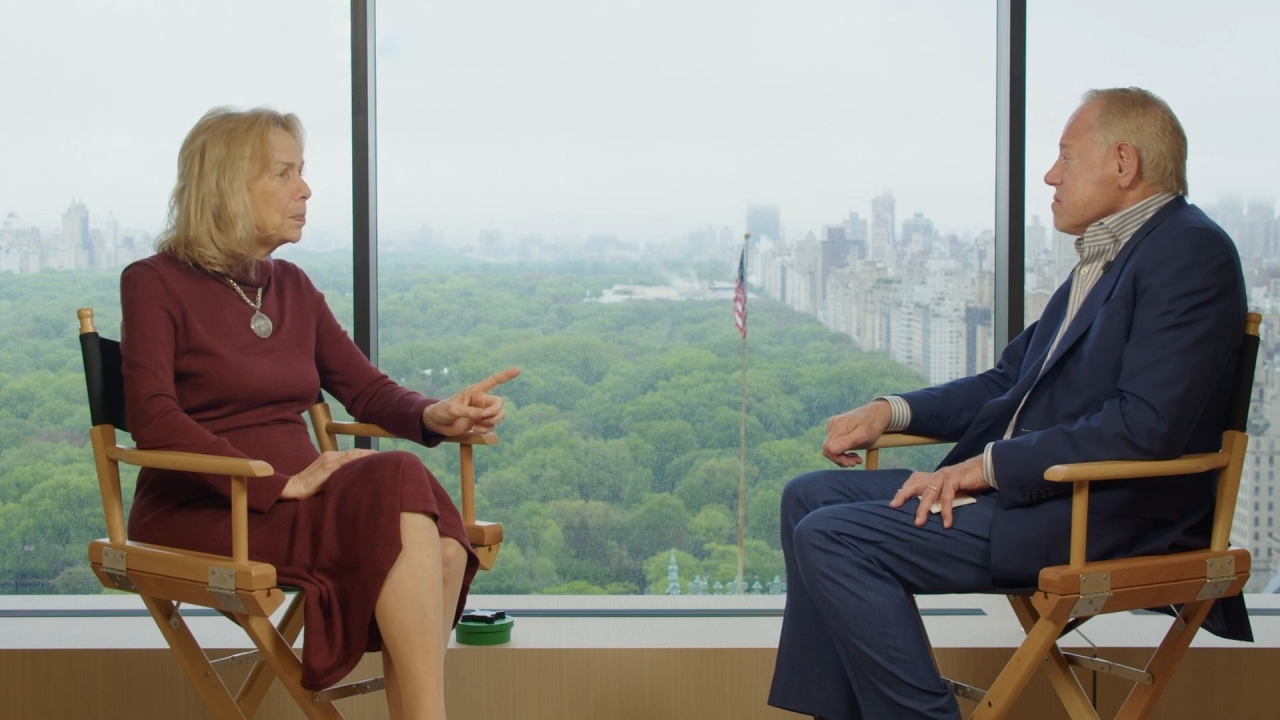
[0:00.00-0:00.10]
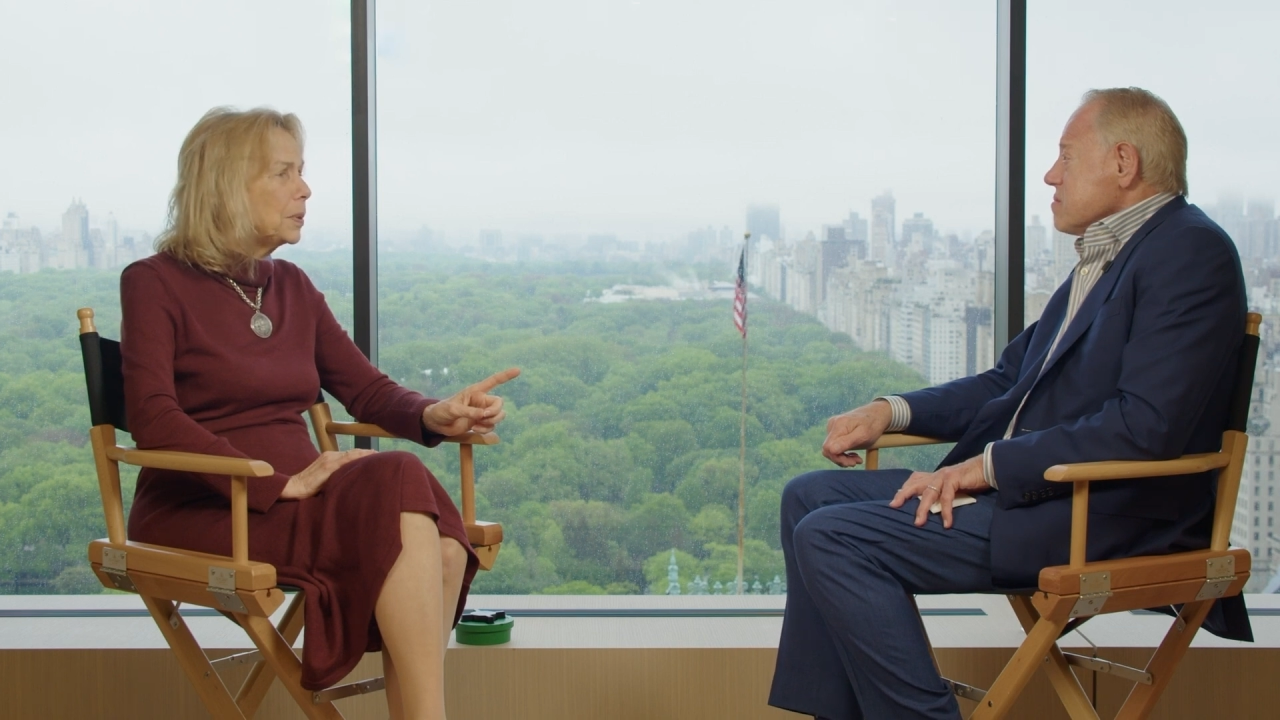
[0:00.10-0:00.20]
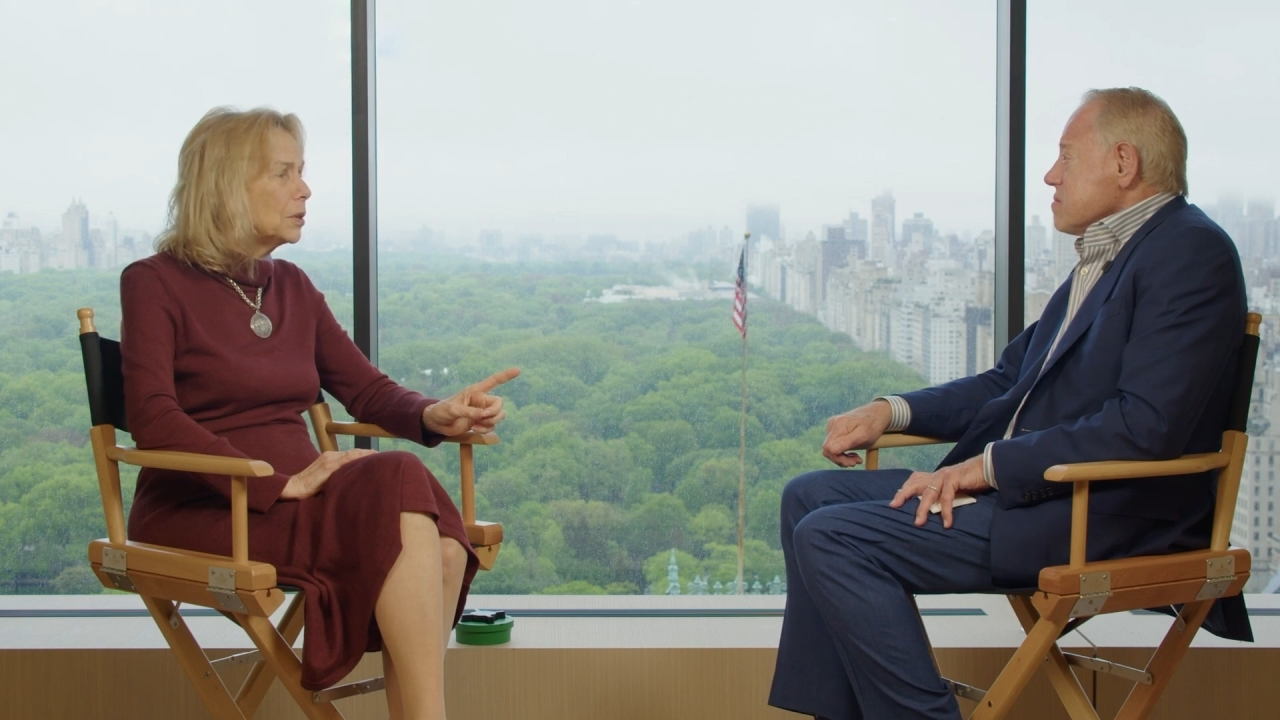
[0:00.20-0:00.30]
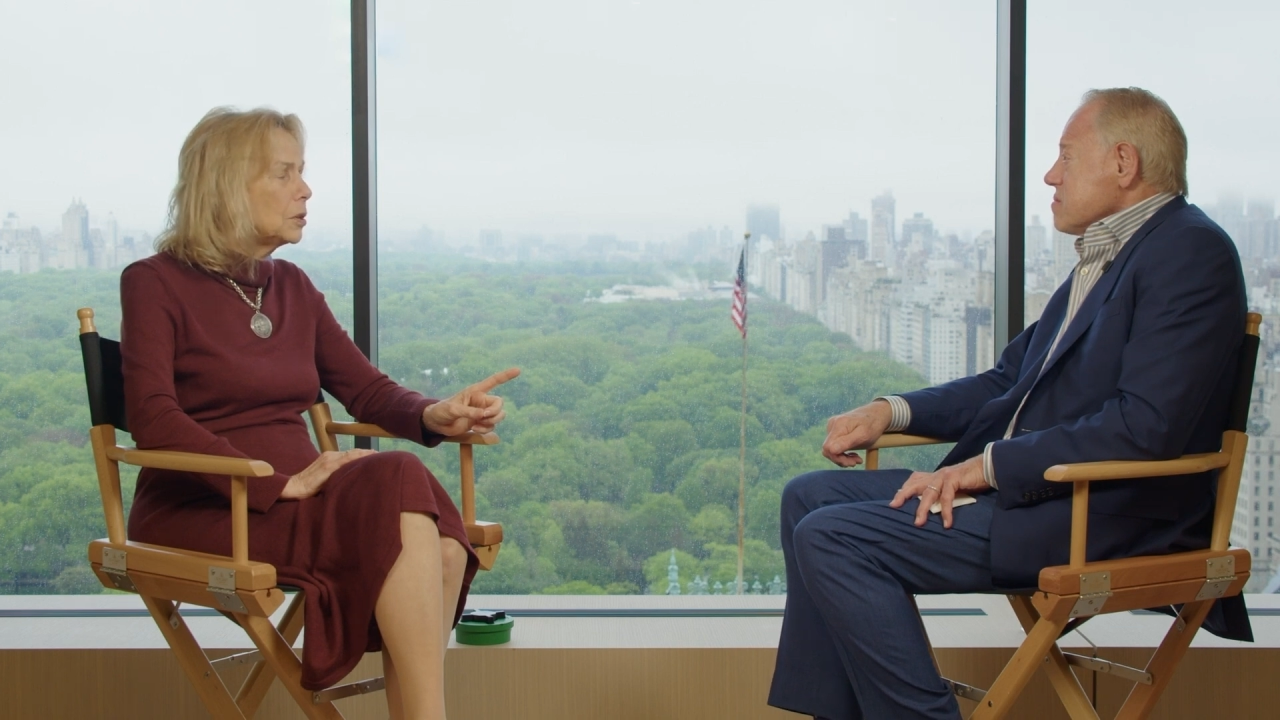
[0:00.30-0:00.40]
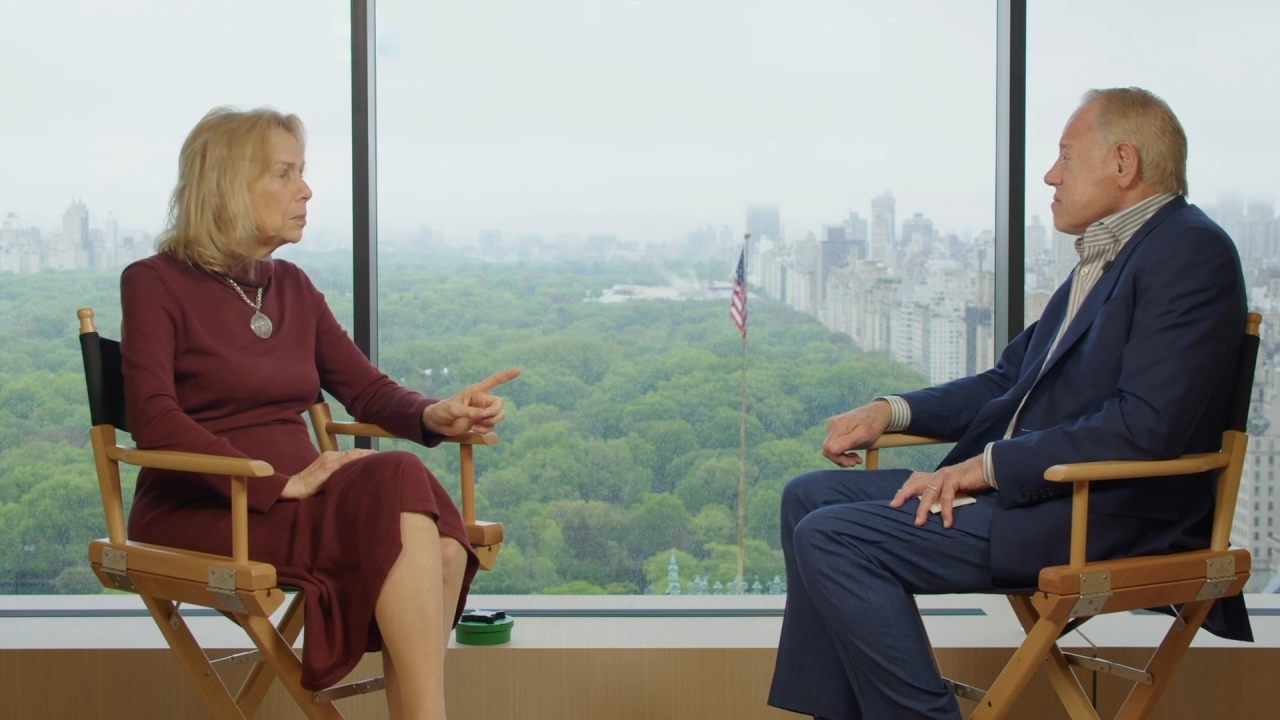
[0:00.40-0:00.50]

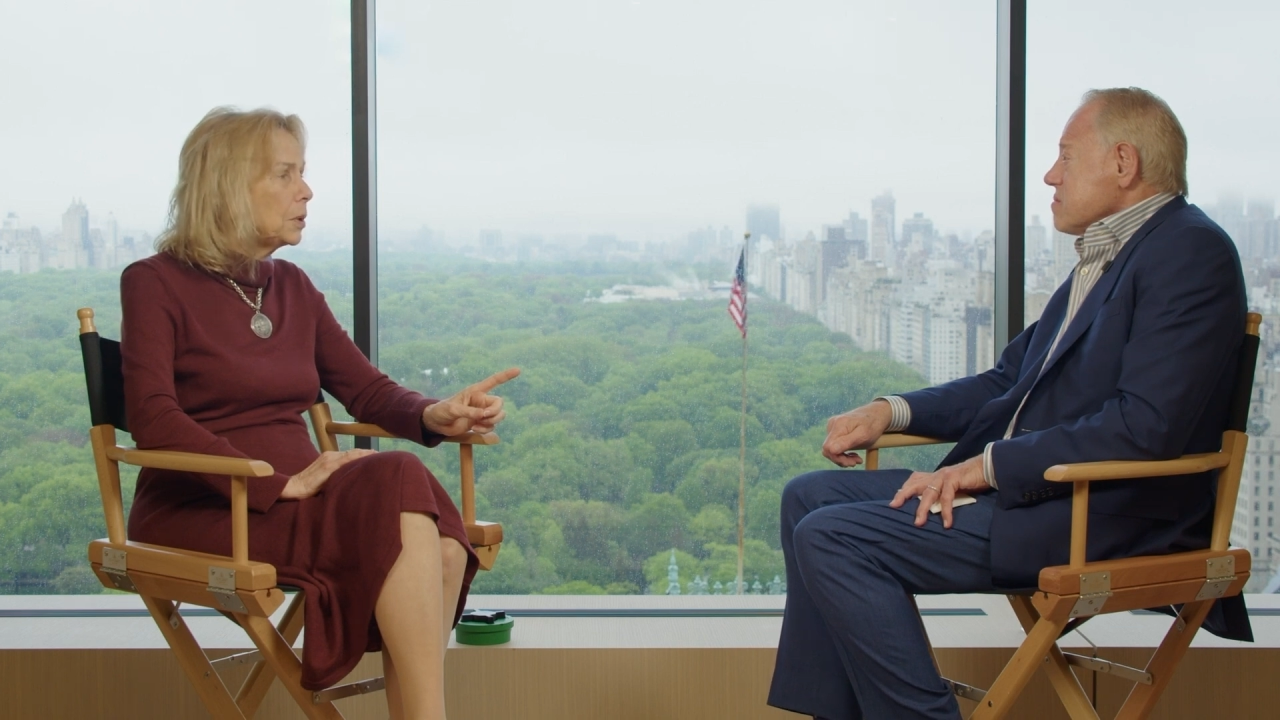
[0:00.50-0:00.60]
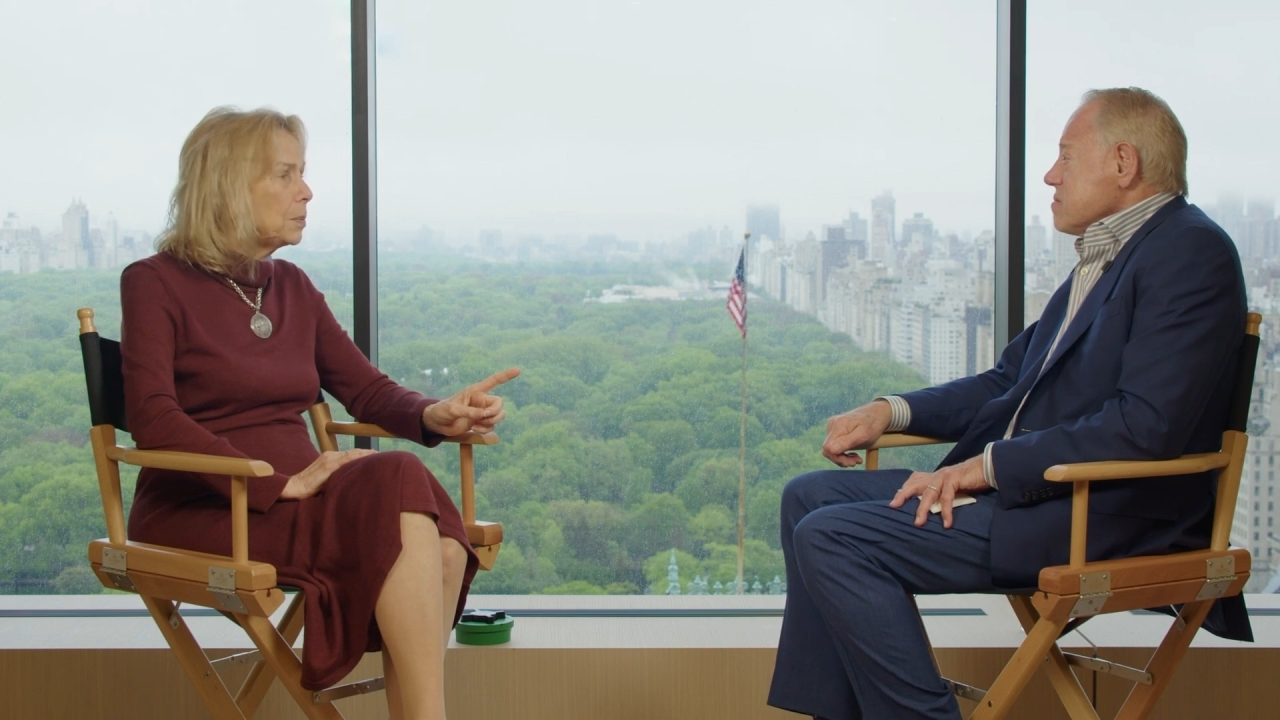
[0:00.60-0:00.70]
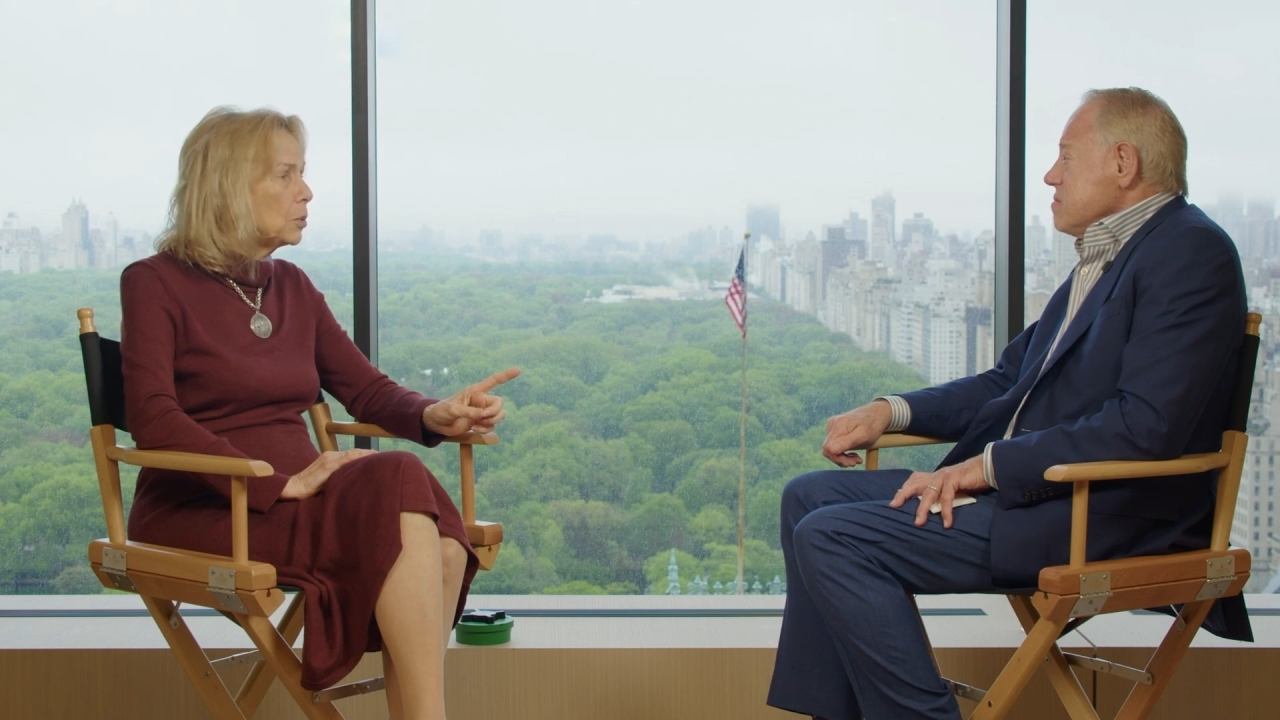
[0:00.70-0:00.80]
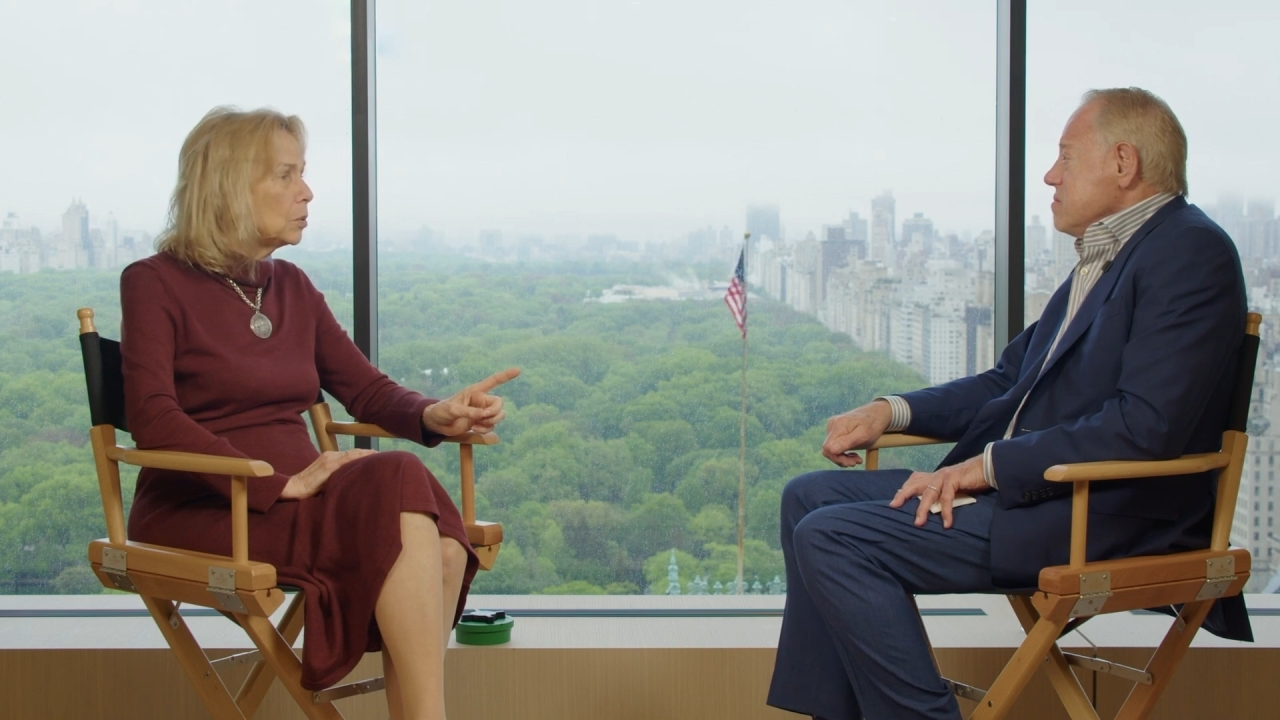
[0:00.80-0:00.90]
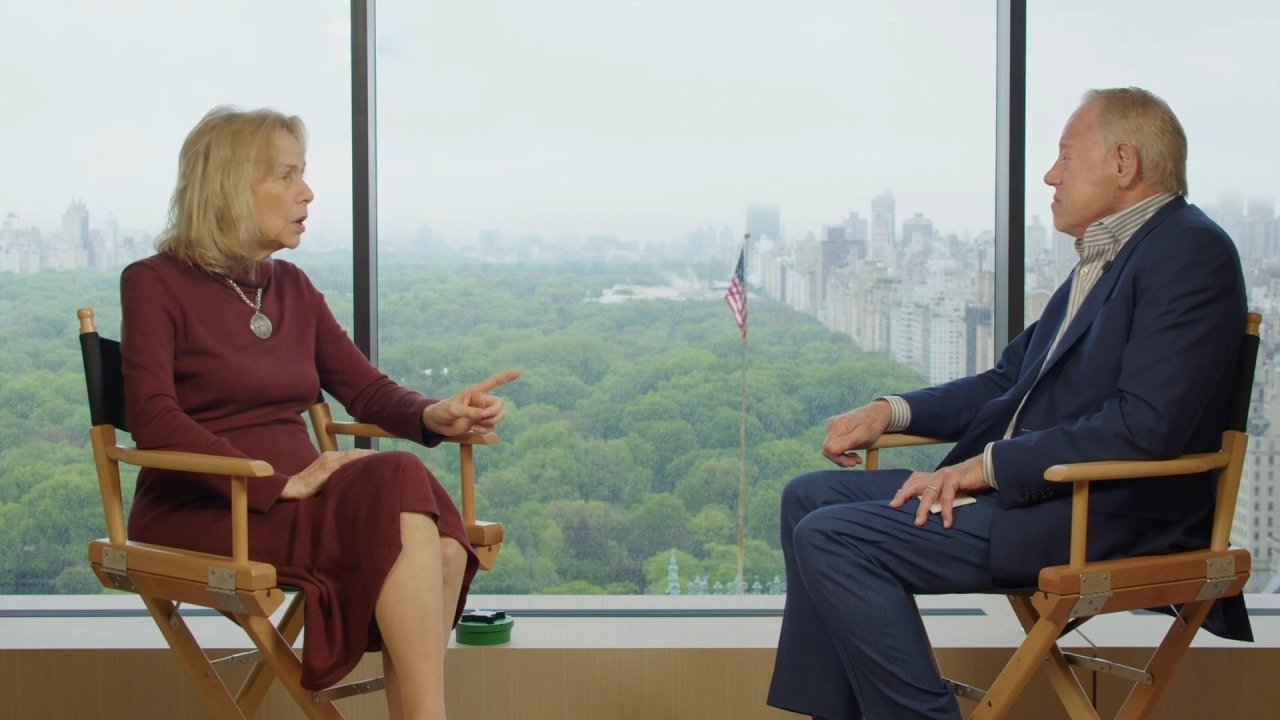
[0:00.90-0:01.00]
billion people